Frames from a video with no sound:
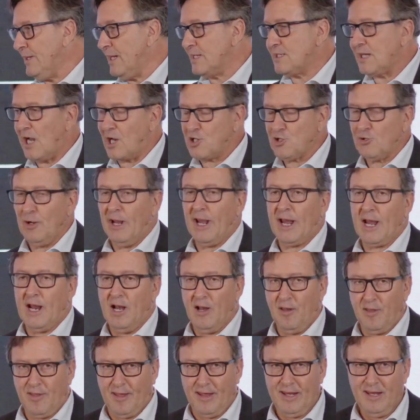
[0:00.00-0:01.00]
that's actually
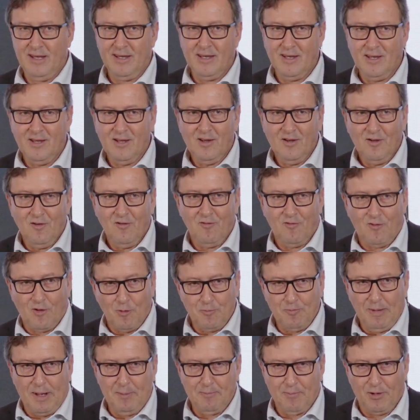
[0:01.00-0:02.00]
healthy for
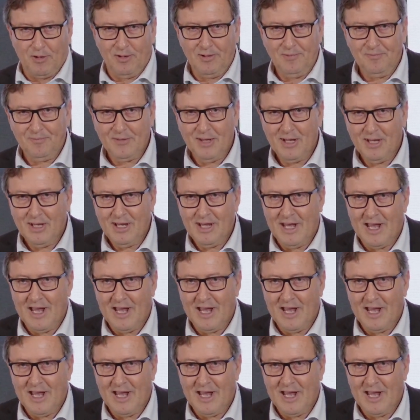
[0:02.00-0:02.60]
people,